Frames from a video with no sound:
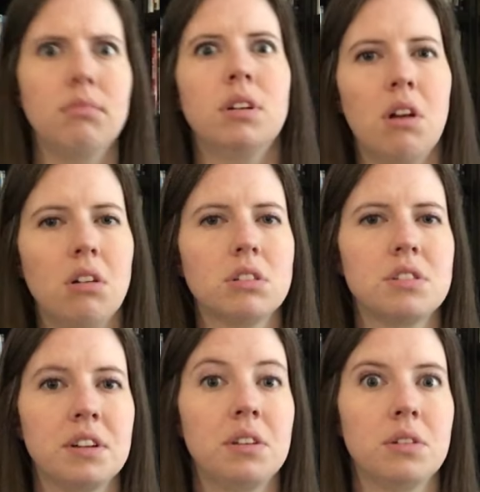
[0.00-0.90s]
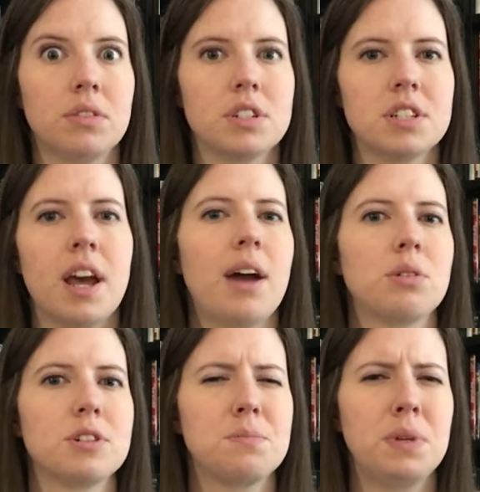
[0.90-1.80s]
an alternate universe to
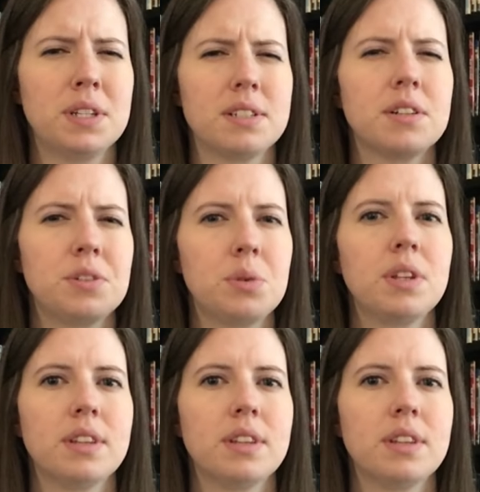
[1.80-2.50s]
ours because they're doing